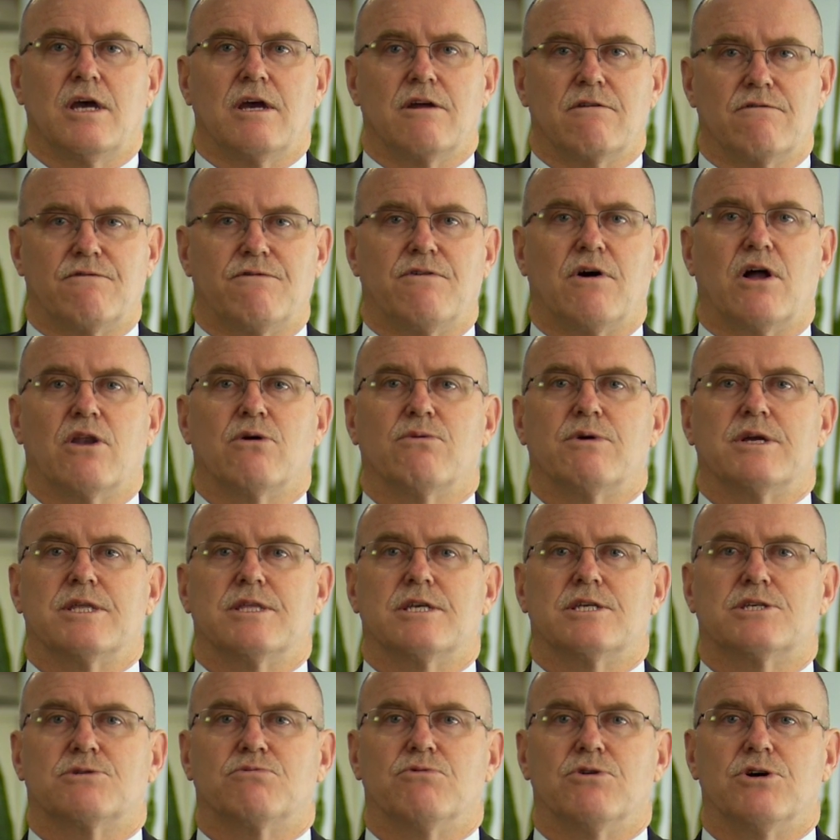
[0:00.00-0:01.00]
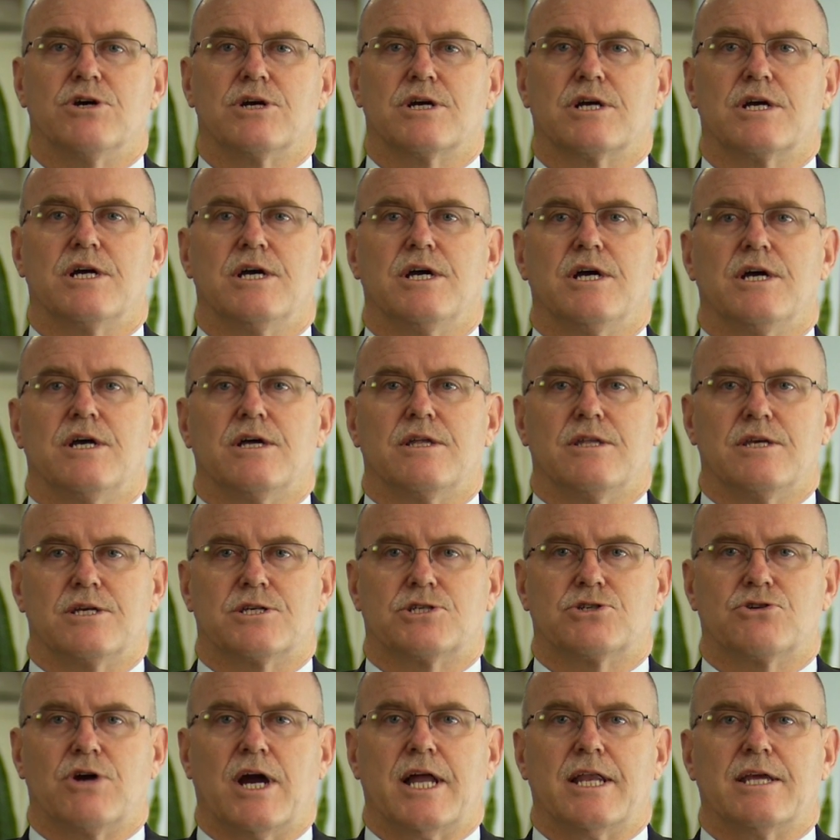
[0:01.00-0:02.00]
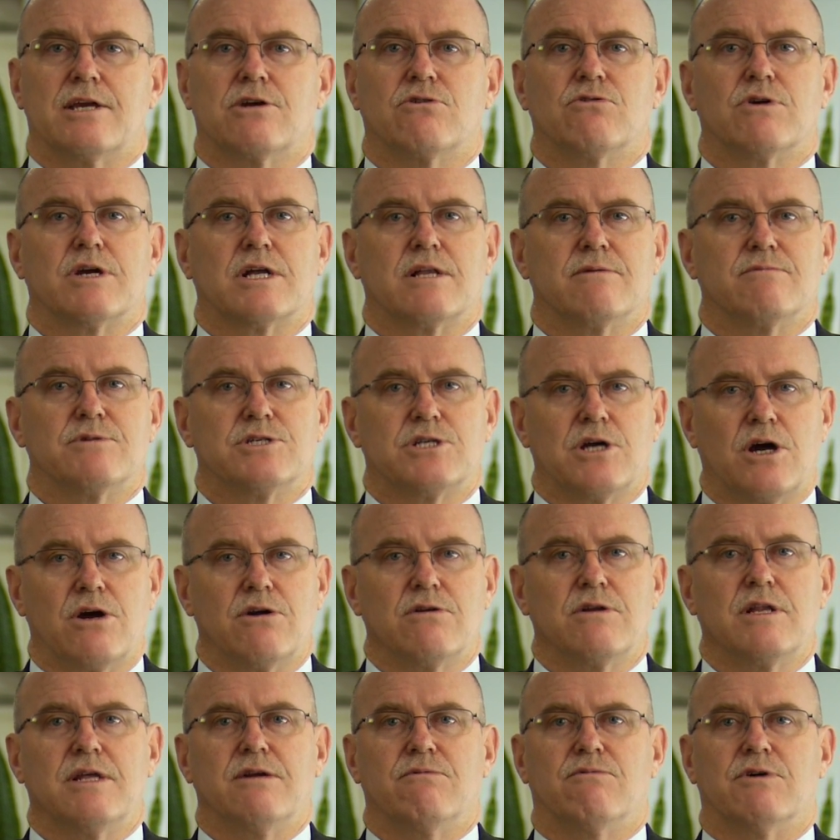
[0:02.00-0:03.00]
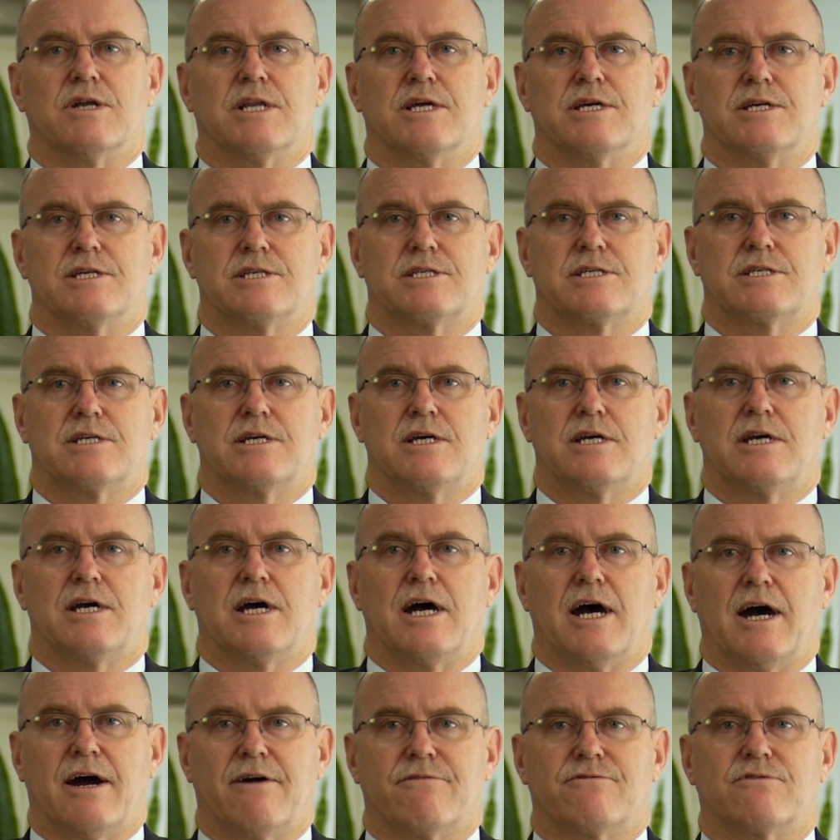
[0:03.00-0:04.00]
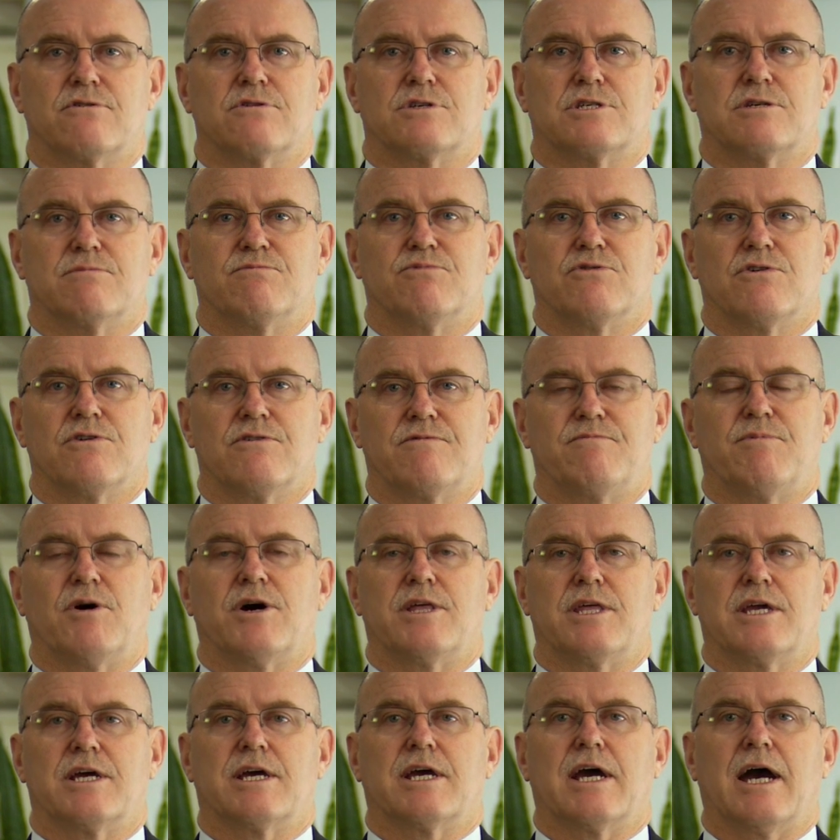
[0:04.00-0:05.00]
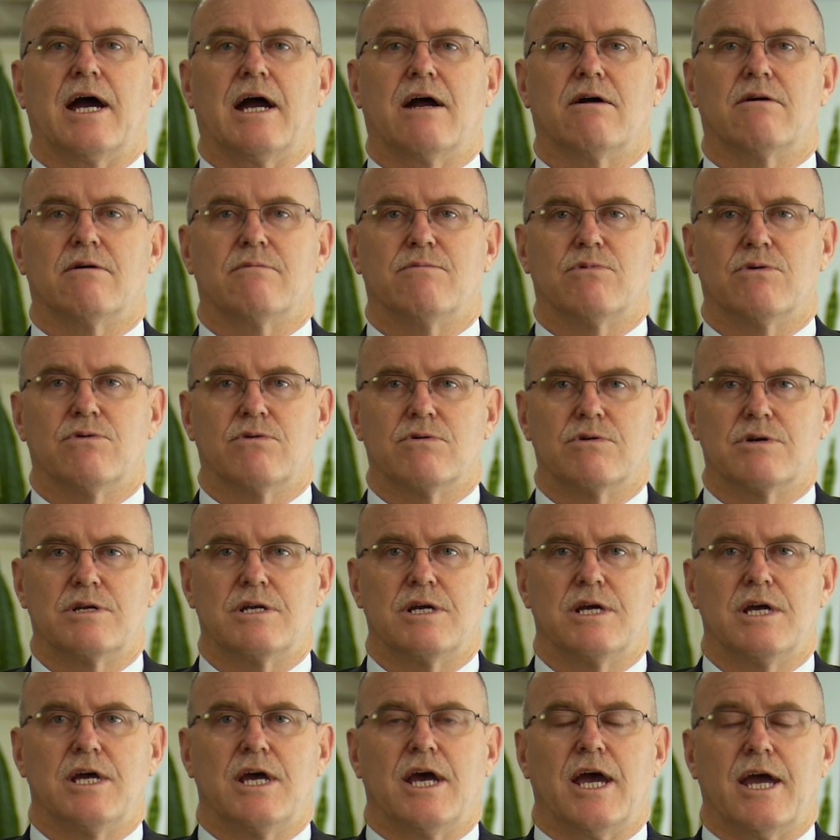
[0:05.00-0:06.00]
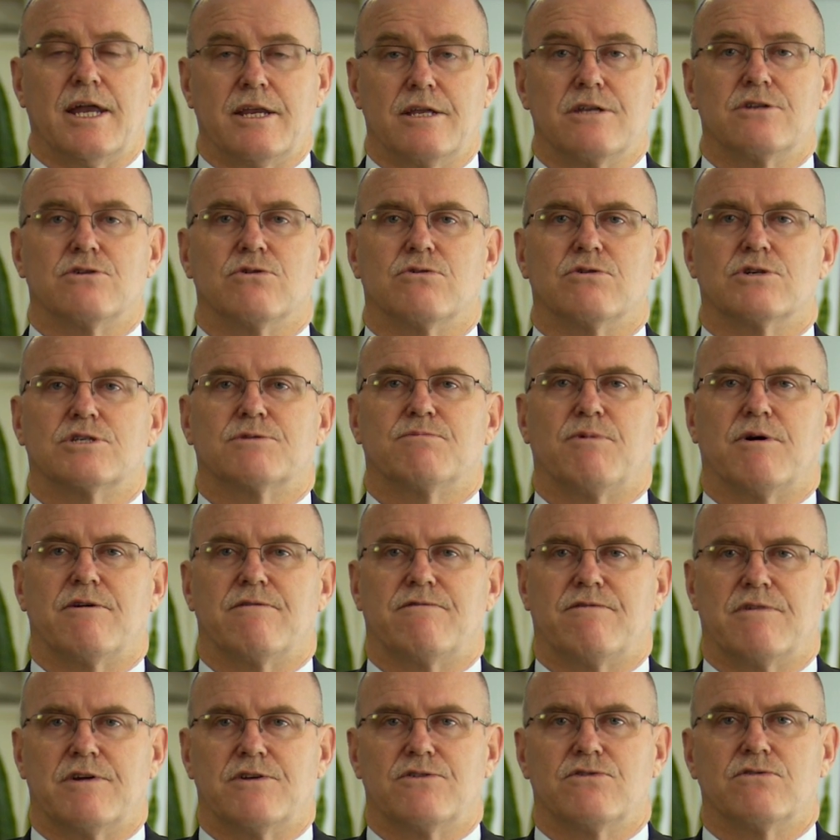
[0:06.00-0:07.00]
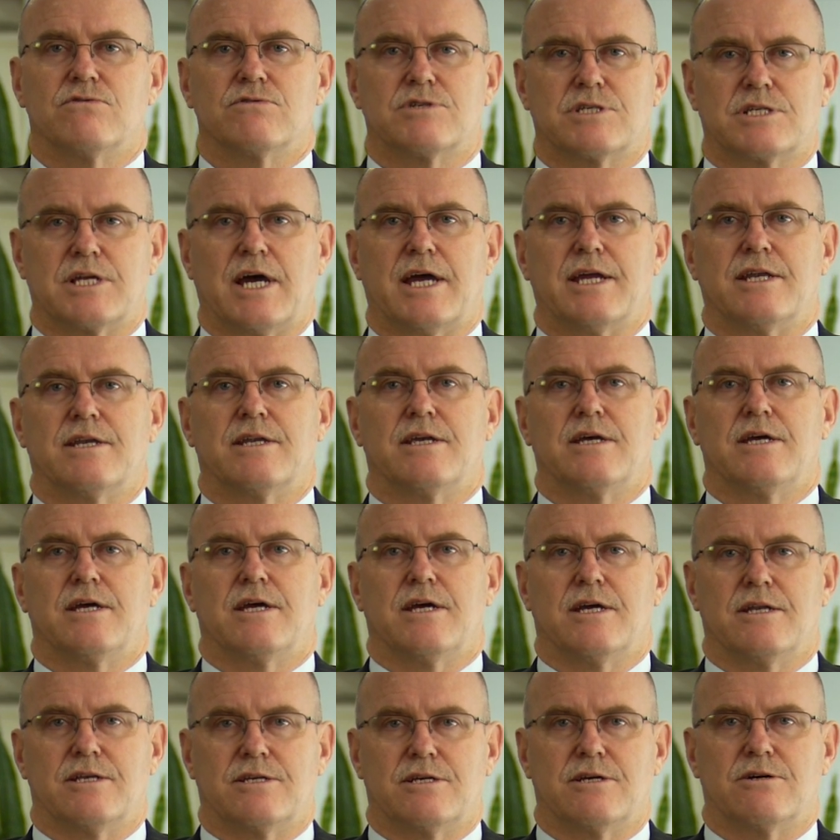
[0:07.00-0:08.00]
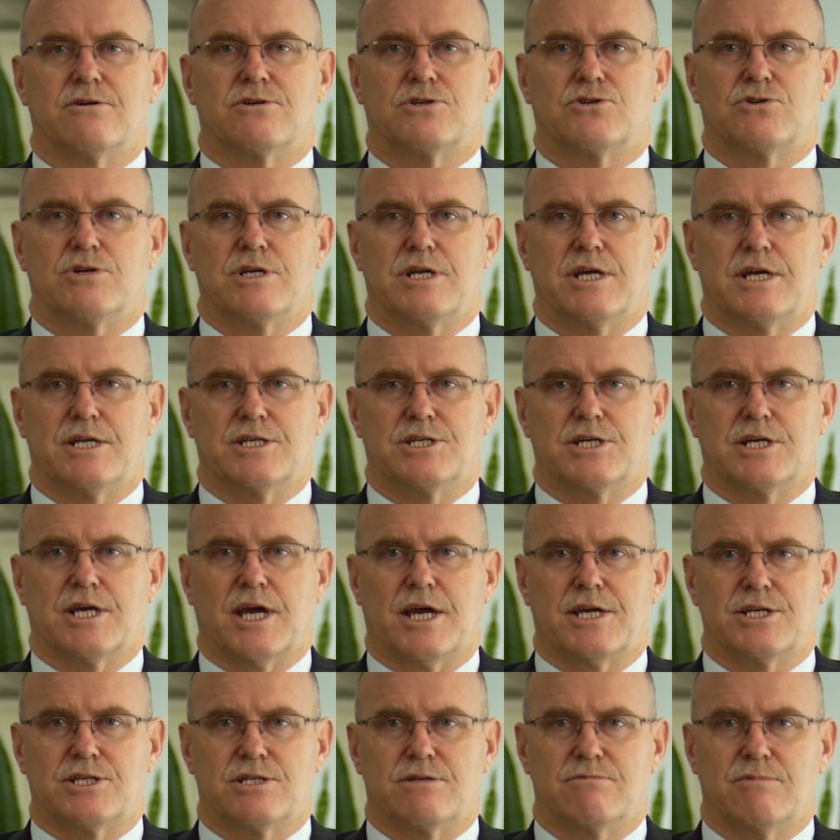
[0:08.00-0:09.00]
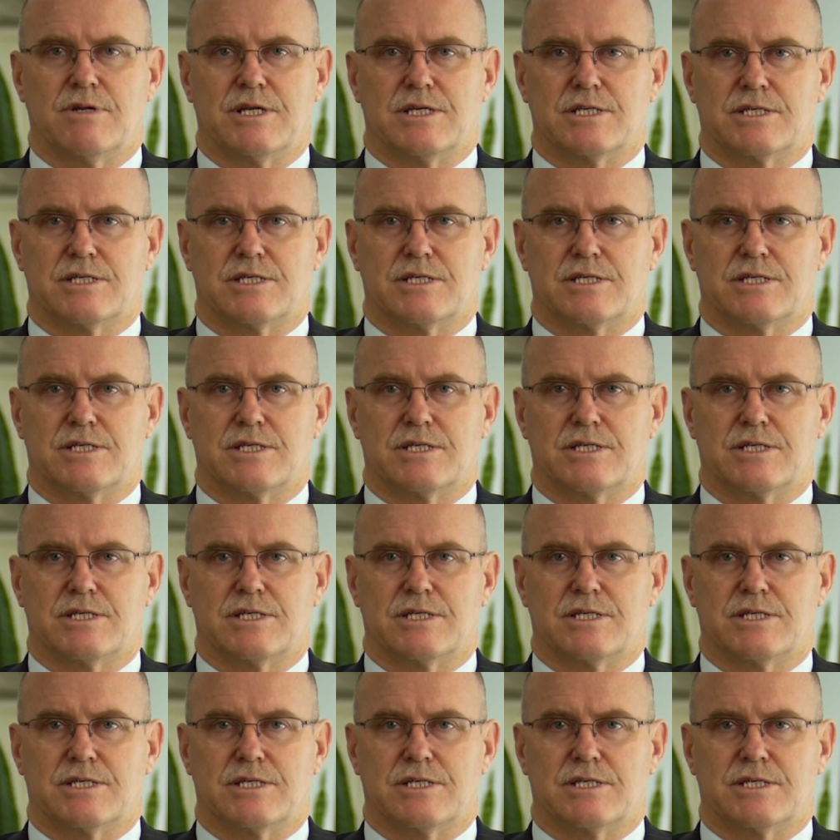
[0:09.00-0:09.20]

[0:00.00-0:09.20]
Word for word: And following this work, the Australian curriculum is only released after it's approved by the ACARA board and endorsed by federal, state and territory education